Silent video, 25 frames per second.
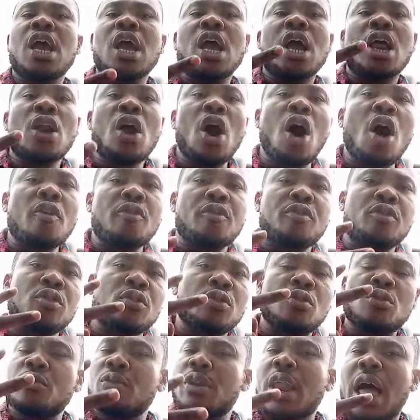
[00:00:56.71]
A lot of
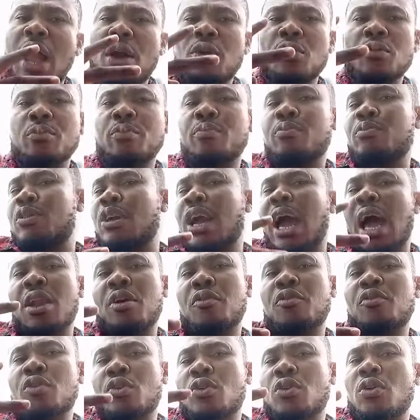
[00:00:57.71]
you like kind of